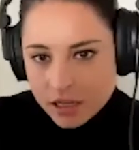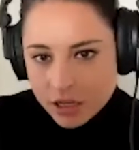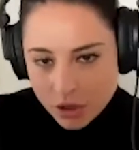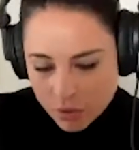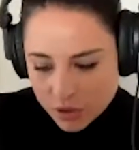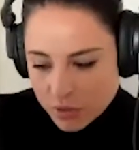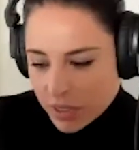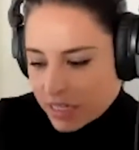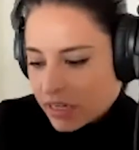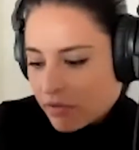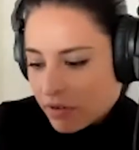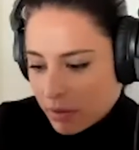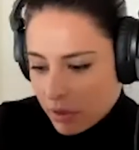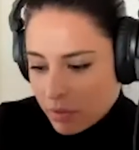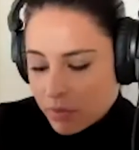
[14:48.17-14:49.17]
you know, once we
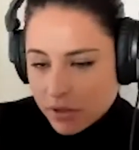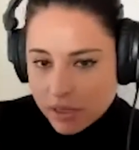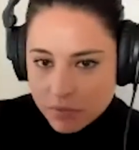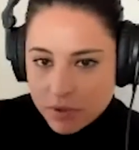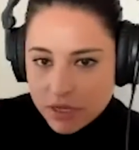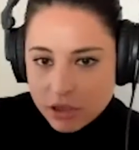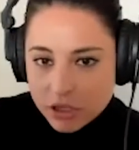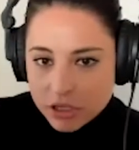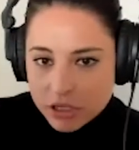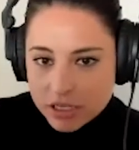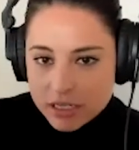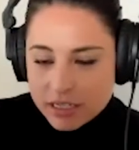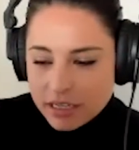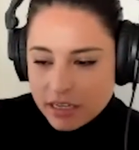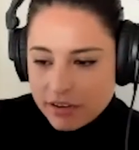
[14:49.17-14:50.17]
identify people, then we look
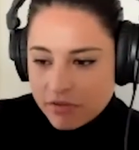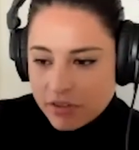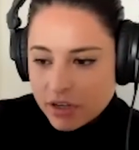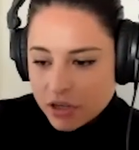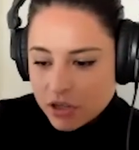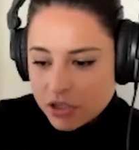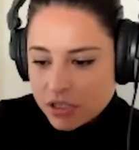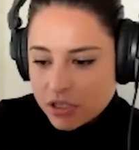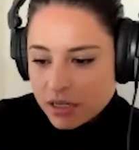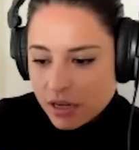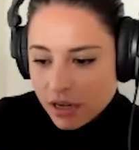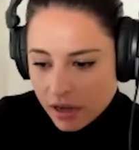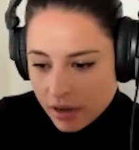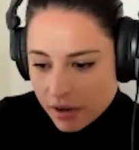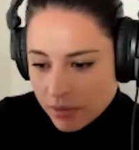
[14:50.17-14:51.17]
to see if there's
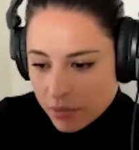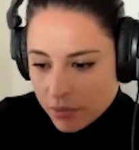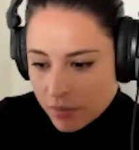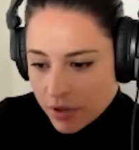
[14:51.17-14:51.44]
uh,